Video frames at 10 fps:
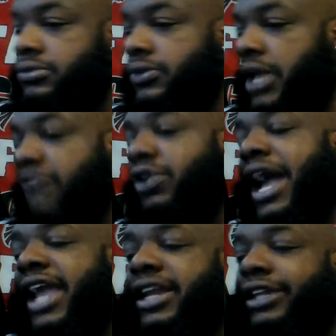If you
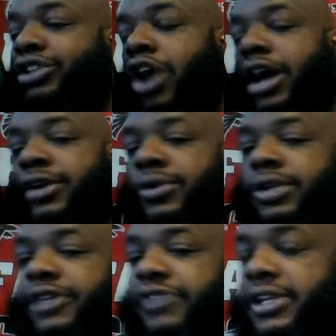got Andy Dalton
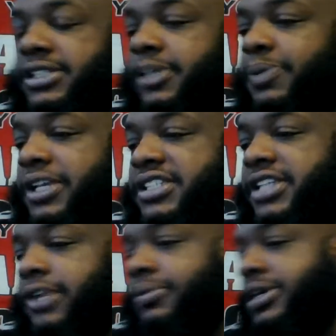on your fantasy, please
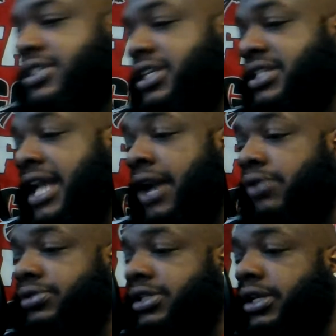sit him because he's
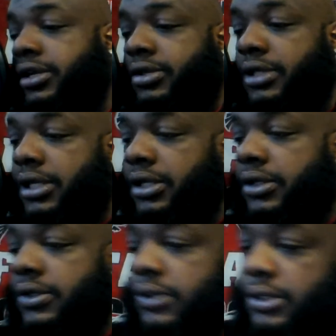out today.
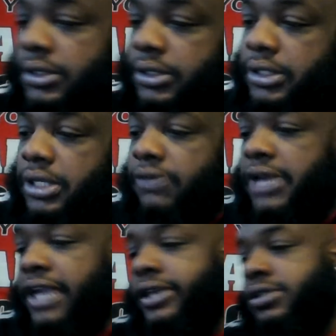If
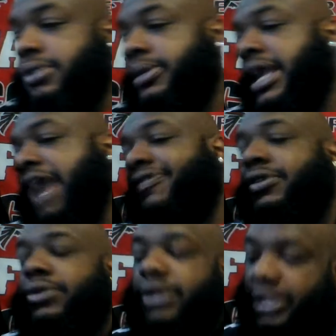you got Christian
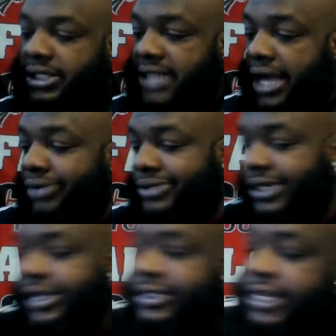McCaffrey on it, he's out
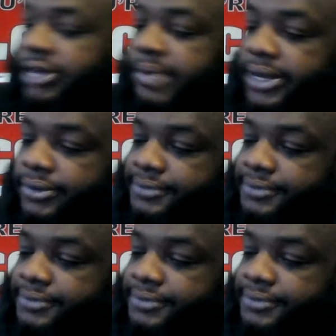today. Take him out.